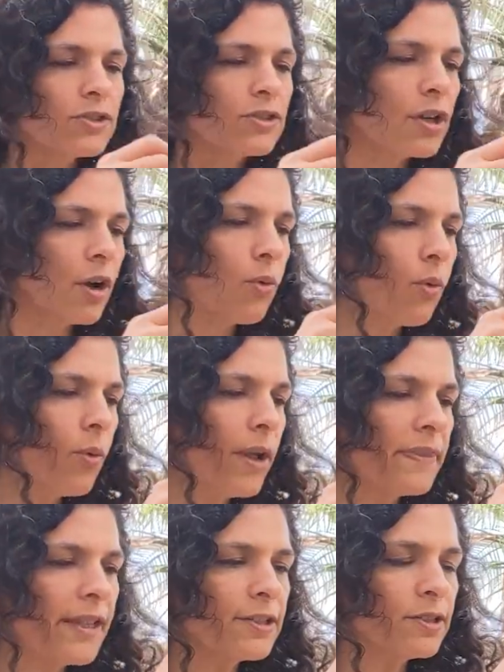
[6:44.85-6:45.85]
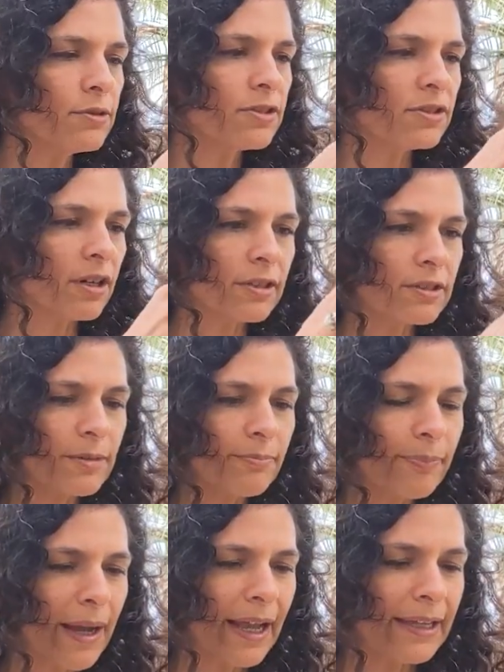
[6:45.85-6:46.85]
So when they do start to
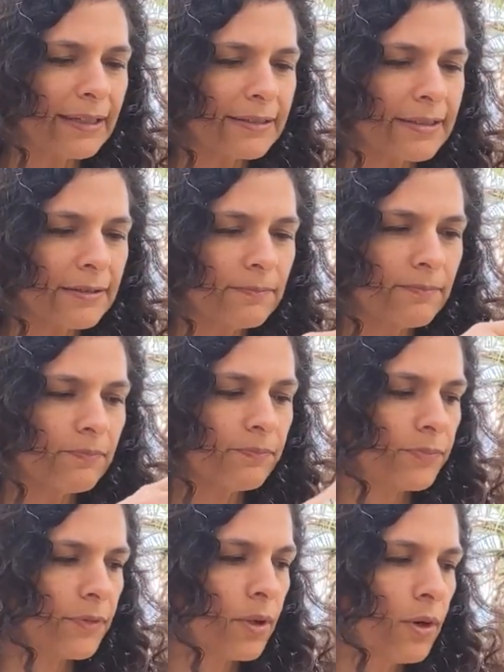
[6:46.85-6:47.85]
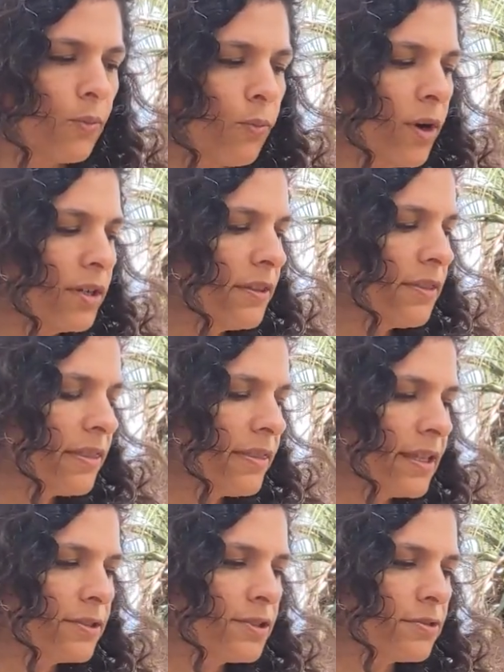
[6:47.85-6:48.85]
bite, one of the
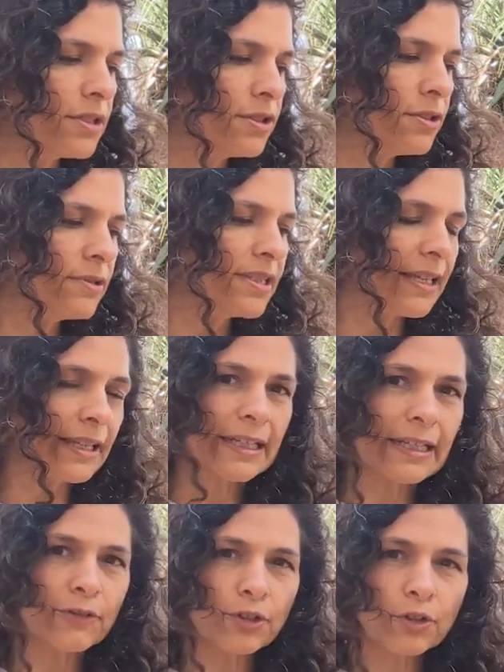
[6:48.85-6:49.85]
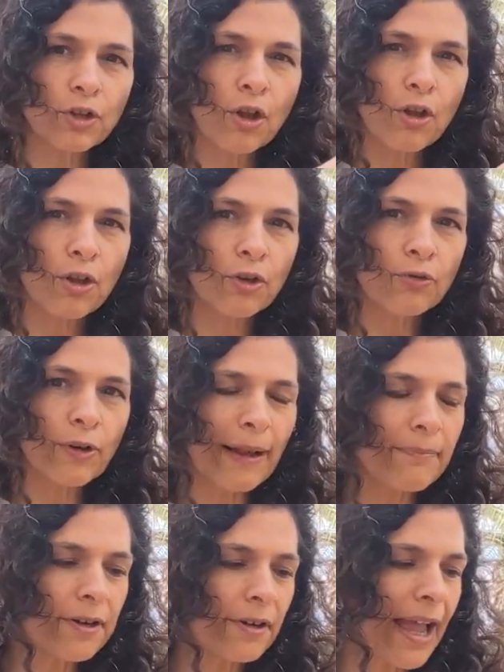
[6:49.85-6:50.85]
things you can do is like either
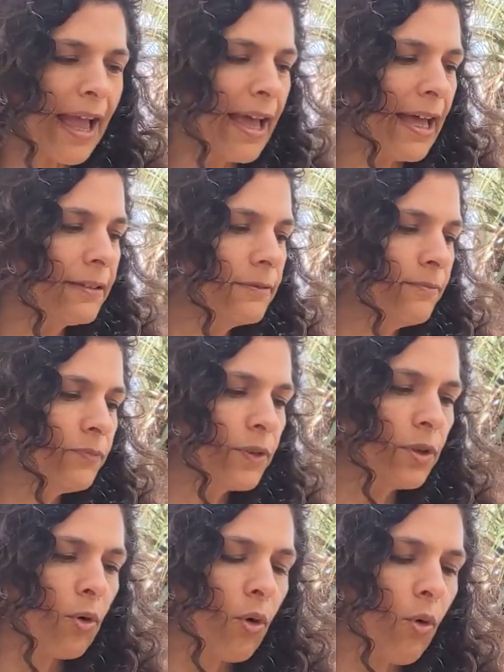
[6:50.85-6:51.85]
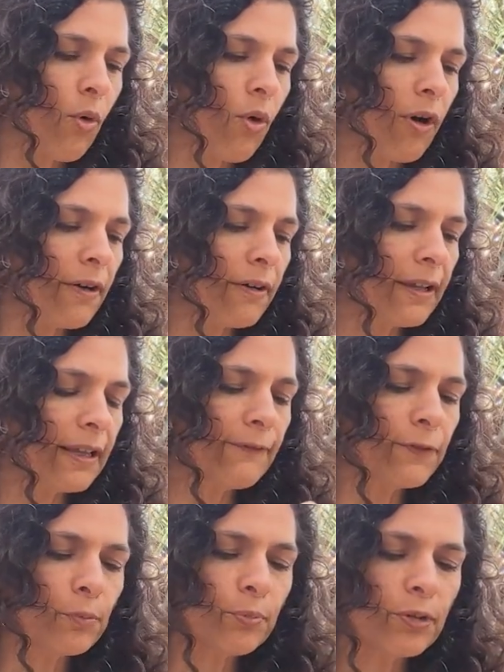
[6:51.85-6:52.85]
grab their head, or
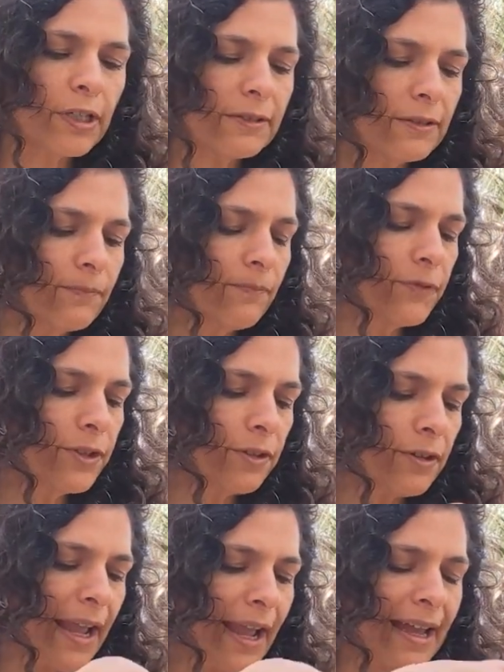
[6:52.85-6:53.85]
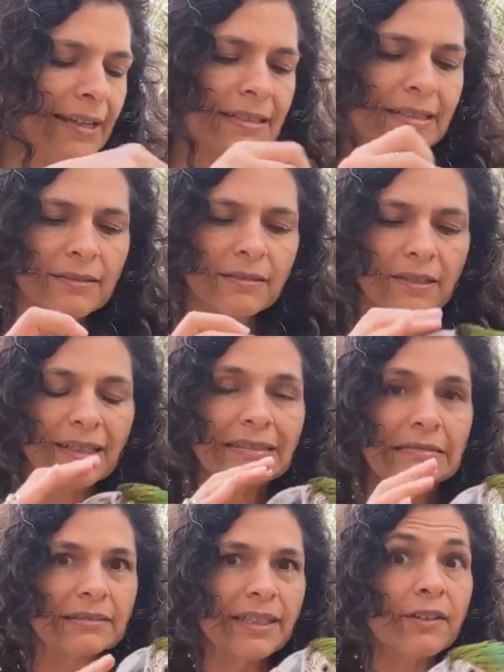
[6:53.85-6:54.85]
if you put your hand
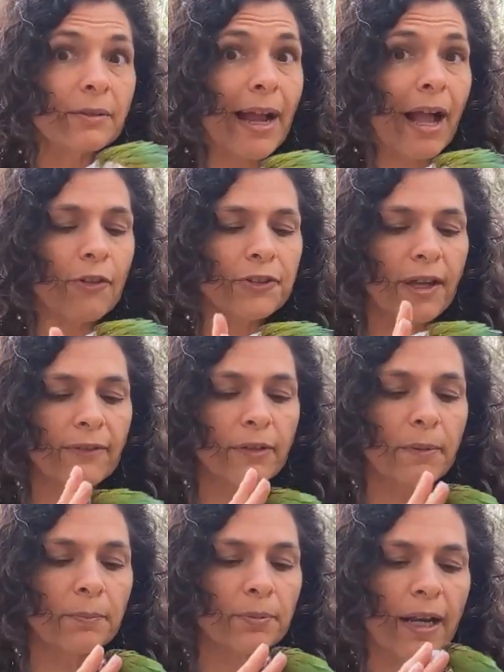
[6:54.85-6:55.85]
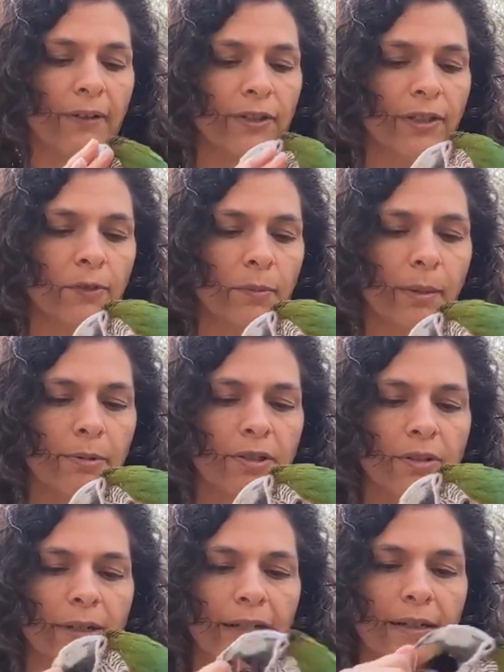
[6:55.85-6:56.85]
in their mouth, you have to be brave and you have to be able
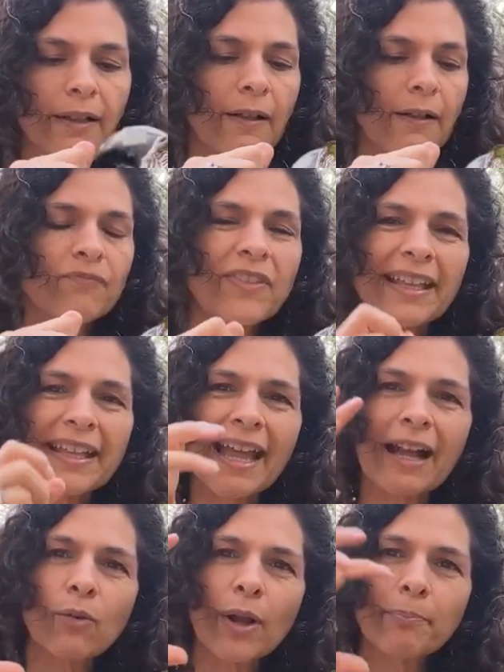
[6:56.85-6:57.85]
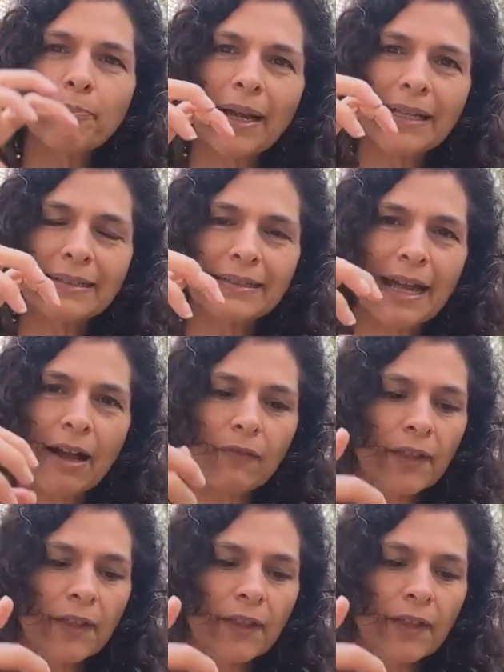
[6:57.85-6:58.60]
to do it. They can't quite bite down.